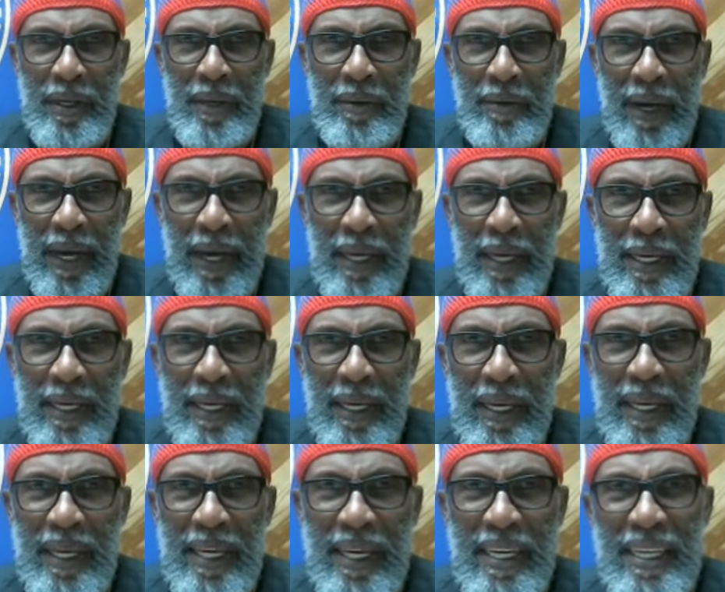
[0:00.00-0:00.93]
right?
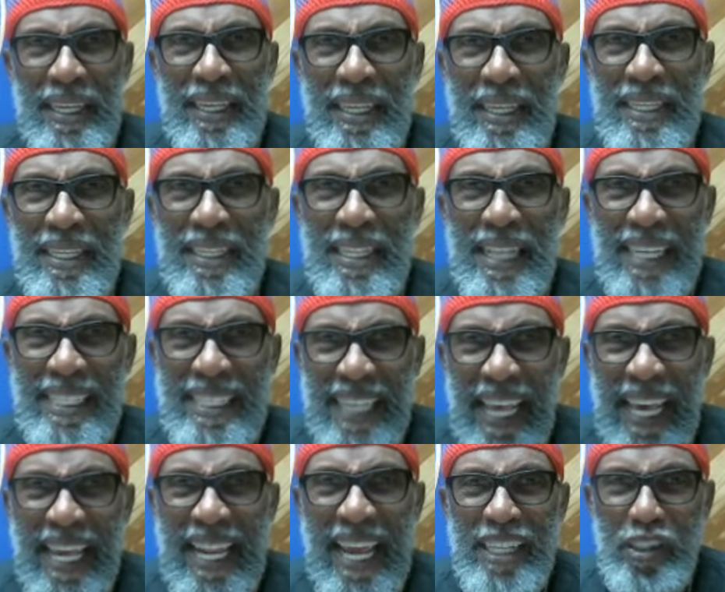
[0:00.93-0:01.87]
He, he, they
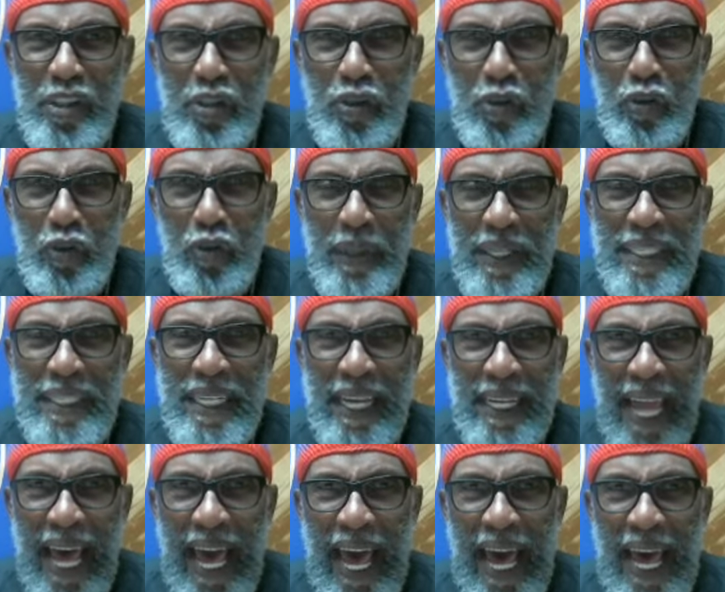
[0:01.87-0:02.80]
say they Jews, but they
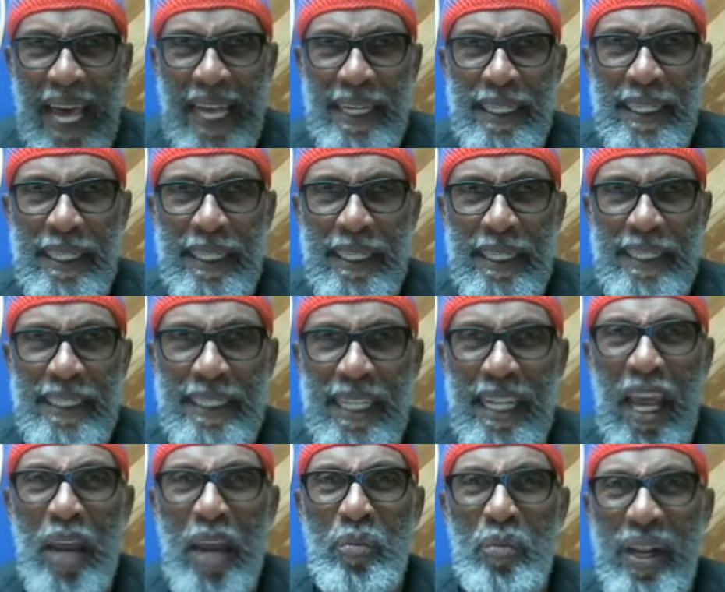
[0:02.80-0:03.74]
are not.
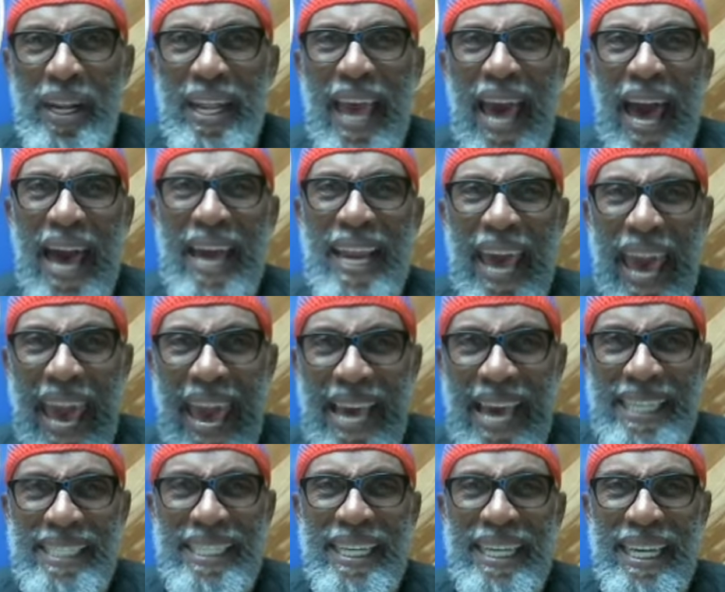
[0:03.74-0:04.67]
See, they really out of
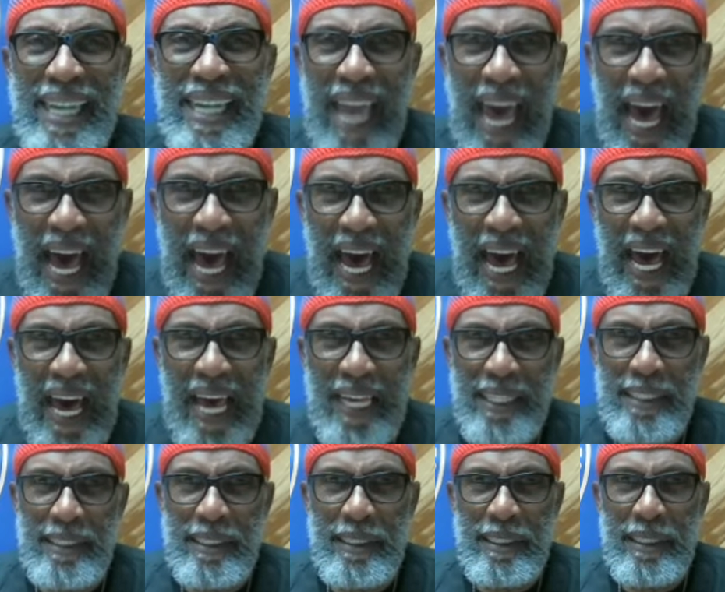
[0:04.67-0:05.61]

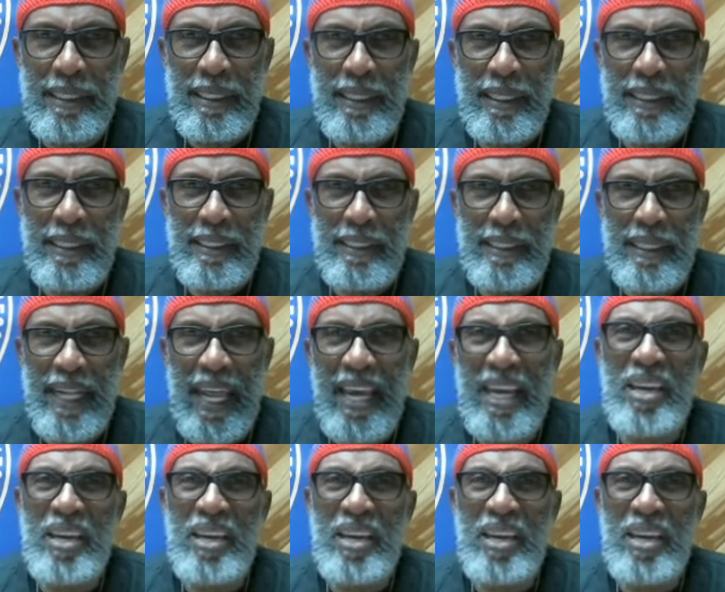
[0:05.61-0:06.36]
Ashkenaz. See, they